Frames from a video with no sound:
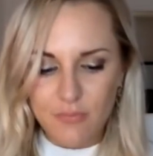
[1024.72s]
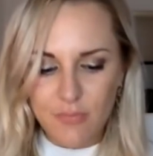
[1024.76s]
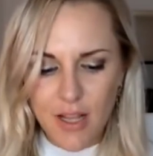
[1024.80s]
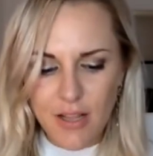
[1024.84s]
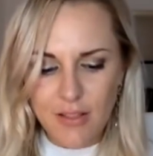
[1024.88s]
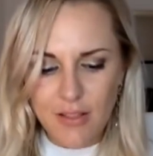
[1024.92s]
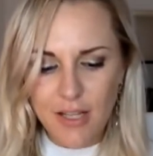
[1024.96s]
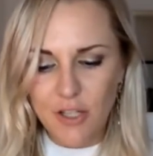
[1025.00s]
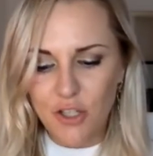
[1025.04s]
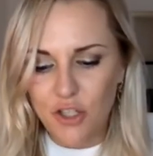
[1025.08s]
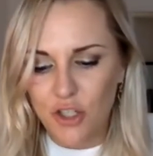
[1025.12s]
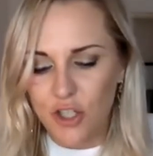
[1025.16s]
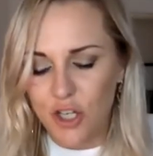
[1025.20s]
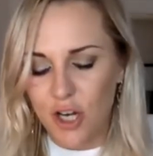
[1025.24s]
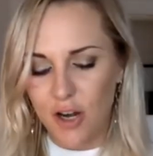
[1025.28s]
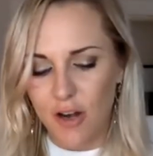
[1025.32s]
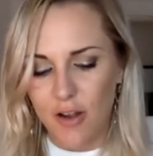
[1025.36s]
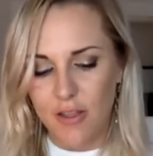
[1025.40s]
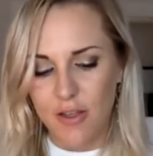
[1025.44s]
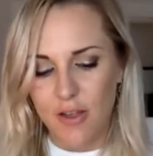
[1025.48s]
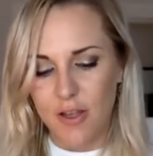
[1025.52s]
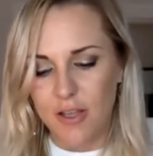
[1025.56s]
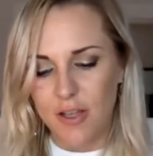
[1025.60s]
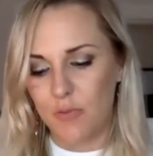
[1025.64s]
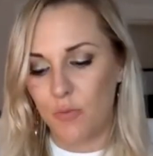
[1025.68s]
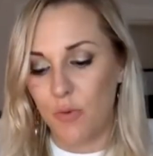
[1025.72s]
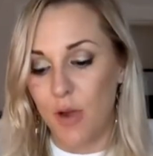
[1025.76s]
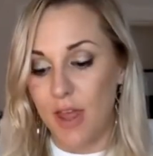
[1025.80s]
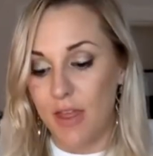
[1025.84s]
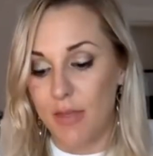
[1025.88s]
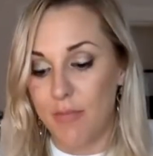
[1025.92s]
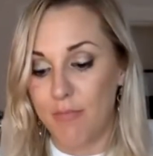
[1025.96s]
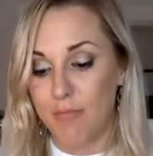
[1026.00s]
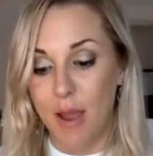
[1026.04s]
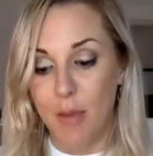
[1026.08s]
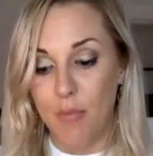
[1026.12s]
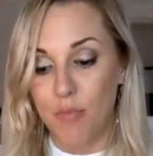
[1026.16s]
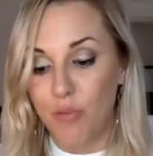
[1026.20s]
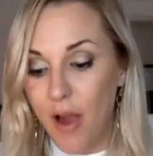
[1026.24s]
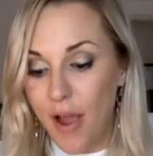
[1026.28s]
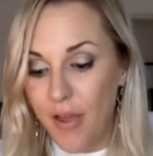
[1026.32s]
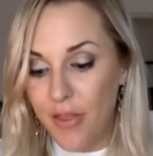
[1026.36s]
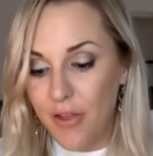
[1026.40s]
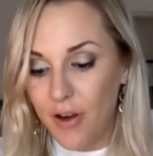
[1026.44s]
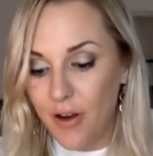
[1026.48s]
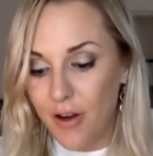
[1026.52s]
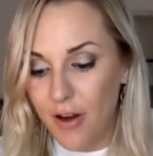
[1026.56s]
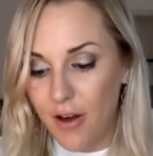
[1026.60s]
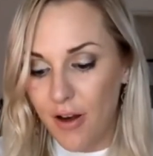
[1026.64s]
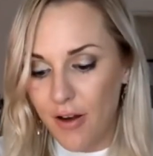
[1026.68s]
Let's share this with my
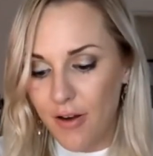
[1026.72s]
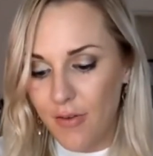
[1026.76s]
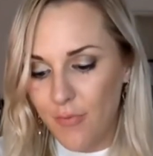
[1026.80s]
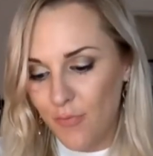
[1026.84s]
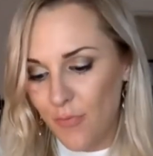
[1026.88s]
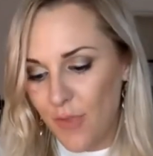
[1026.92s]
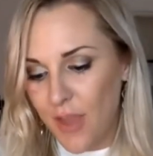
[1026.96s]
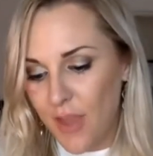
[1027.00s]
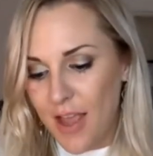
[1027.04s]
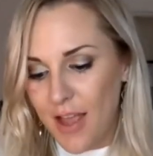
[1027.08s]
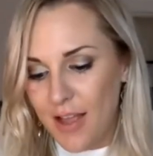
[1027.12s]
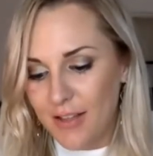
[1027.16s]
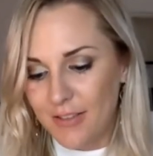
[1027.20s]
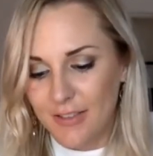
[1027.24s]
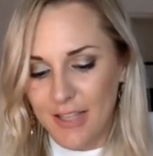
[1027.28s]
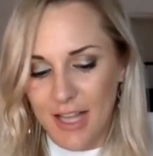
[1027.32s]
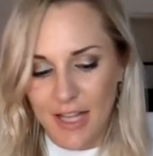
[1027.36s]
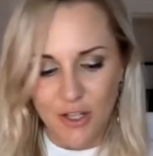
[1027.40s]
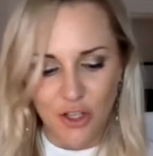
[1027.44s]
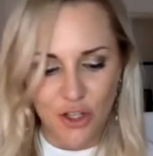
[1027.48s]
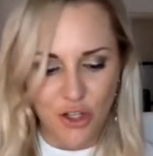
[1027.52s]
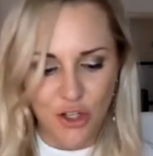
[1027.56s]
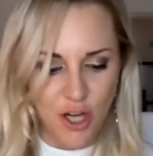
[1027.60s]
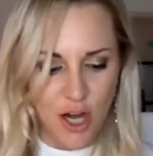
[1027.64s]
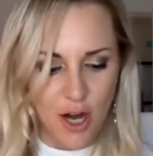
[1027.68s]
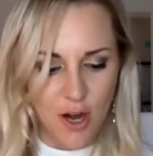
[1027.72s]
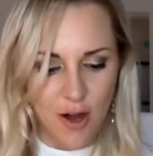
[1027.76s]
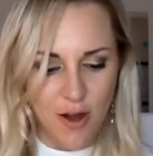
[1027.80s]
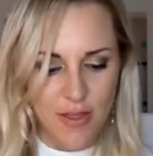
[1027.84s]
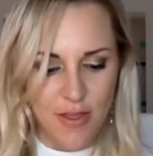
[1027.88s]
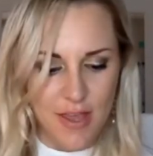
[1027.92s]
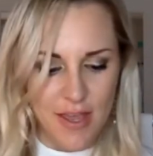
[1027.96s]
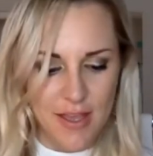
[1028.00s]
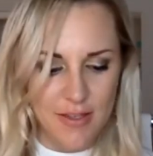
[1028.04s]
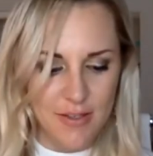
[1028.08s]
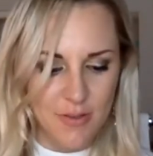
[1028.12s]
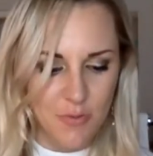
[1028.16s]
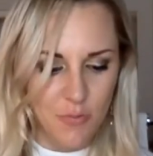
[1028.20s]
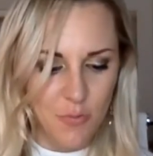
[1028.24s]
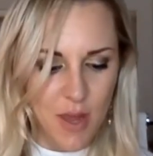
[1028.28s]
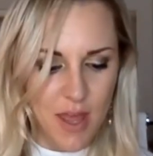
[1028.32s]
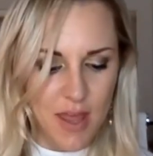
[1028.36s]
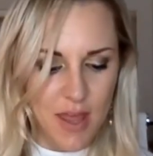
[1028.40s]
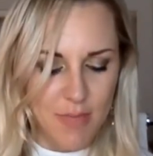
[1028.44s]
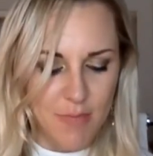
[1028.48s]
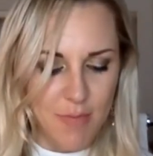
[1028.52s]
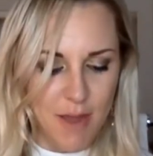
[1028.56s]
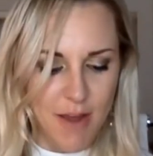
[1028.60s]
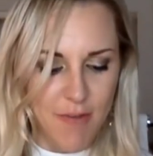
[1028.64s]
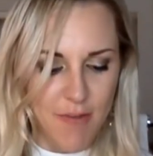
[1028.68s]
brother. Let's share this
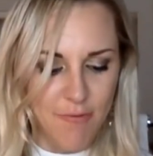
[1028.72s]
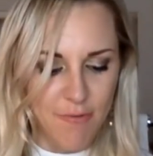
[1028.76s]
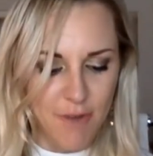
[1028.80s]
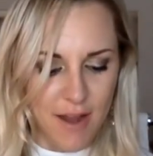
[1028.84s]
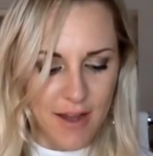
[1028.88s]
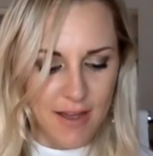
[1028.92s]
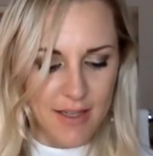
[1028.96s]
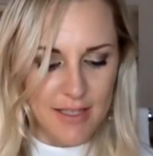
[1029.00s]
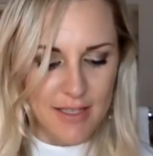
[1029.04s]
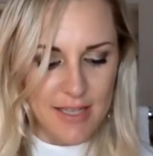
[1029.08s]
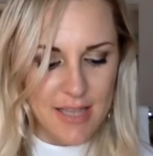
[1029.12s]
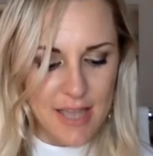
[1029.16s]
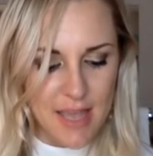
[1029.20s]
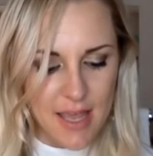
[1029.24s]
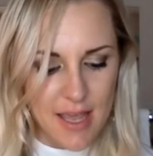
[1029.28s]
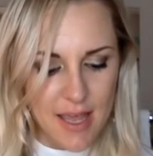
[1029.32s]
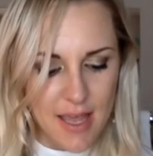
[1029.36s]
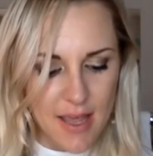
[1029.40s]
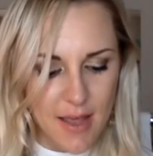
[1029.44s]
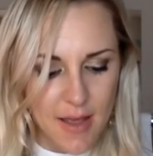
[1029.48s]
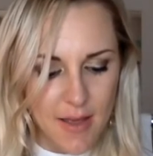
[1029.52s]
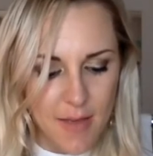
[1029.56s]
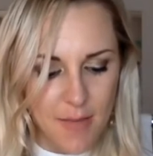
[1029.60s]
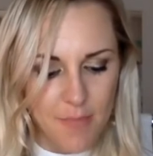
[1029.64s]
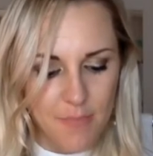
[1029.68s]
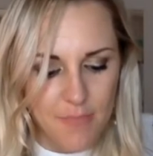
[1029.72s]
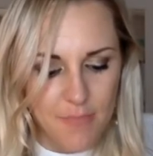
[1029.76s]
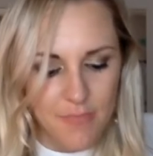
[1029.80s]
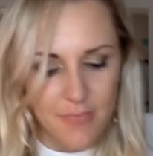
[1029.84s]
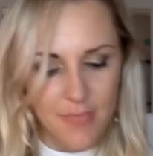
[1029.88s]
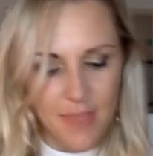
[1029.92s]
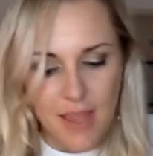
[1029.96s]
with my friend Kim.